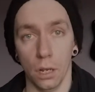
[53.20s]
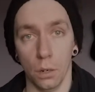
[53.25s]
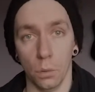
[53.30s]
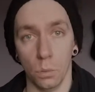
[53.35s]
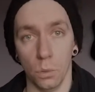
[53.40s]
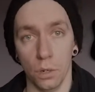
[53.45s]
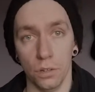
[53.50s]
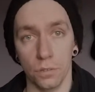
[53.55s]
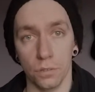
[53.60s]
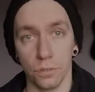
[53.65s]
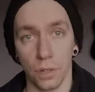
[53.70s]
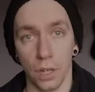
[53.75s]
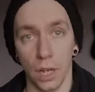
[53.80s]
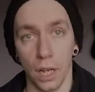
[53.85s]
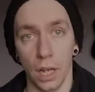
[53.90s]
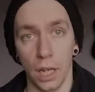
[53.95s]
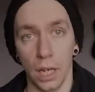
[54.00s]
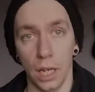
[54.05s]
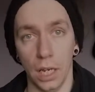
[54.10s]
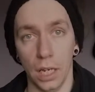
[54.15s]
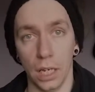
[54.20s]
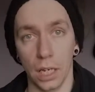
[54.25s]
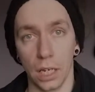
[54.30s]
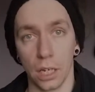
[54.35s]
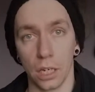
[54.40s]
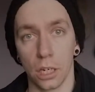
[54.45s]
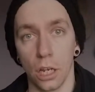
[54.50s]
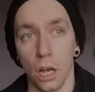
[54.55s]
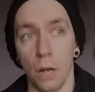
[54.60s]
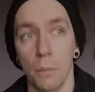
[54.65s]
with a
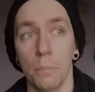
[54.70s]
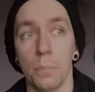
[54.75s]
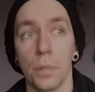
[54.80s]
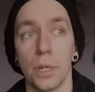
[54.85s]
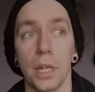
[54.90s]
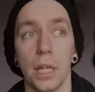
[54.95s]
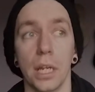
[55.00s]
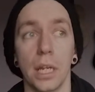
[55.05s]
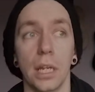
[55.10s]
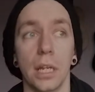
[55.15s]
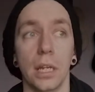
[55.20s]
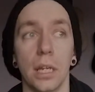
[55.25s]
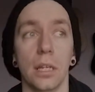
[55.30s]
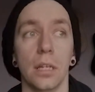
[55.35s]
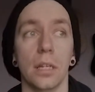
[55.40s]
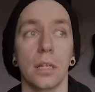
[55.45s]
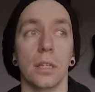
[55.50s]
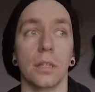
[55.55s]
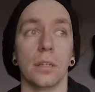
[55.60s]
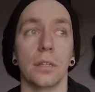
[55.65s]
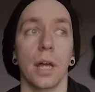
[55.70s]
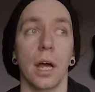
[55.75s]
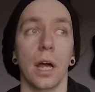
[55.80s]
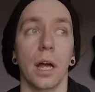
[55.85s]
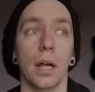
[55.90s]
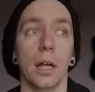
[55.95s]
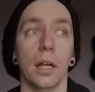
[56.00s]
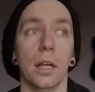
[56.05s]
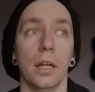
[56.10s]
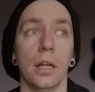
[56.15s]
company
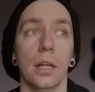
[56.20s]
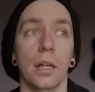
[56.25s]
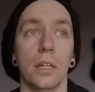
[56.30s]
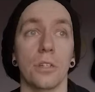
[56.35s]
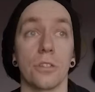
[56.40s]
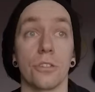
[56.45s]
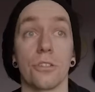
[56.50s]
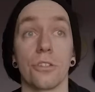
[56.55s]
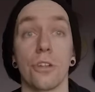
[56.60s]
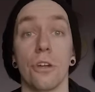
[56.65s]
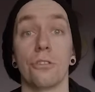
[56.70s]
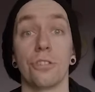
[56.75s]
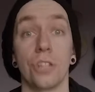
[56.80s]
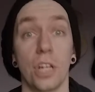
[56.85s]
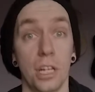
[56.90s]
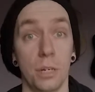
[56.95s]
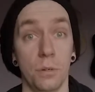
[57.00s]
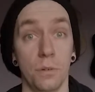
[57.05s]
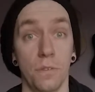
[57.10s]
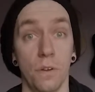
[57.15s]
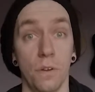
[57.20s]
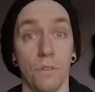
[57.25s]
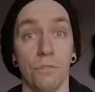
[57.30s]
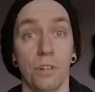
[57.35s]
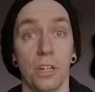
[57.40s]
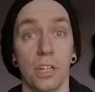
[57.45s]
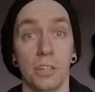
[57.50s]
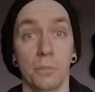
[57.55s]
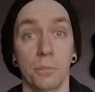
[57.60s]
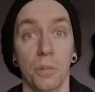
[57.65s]
that is associated with a
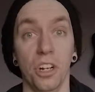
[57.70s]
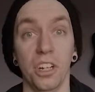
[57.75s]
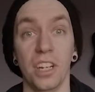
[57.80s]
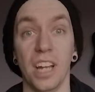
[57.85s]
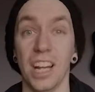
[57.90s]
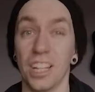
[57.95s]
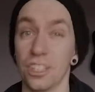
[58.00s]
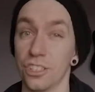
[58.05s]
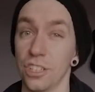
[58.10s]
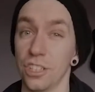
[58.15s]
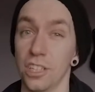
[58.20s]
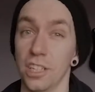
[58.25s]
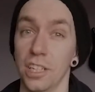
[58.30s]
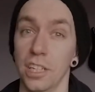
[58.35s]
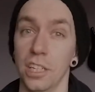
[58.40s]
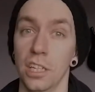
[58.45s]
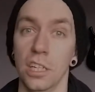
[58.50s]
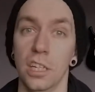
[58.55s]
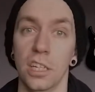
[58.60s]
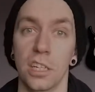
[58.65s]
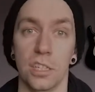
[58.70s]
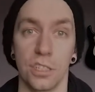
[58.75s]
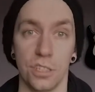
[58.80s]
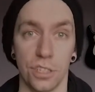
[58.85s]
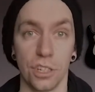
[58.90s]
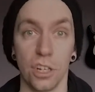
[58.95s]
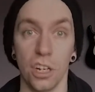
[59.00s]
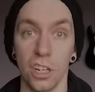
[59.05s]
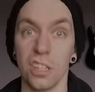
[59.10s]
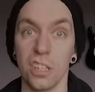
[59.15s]
friend of mine. Actually, it's
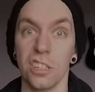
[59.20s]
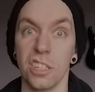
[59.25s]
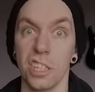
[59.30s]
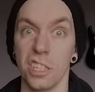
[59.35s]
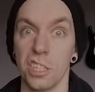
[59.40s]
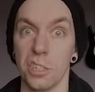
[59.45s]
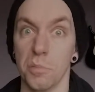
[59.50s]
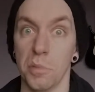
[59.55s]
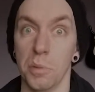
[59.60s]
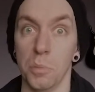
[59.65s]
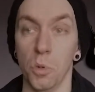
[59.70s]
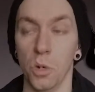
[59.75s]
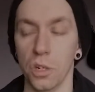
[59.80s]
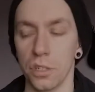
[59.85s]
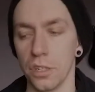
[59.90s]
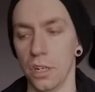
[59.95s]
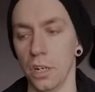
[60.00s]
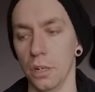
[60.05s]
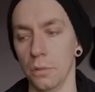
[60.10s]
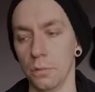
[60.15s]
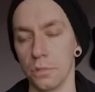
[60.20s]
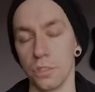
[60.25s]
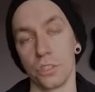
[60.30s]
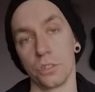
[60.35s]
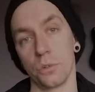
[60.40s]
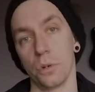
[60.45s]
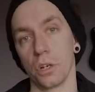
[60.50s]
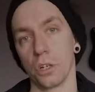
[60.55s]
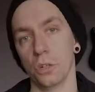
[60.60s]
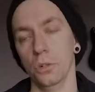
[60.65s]
the guy that teaches me Muay Thai, which is
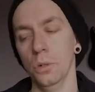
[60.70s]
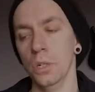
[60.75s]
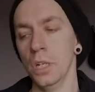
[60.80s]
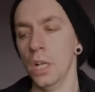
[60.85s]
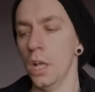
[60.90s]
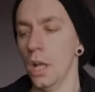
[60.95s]
quite cool.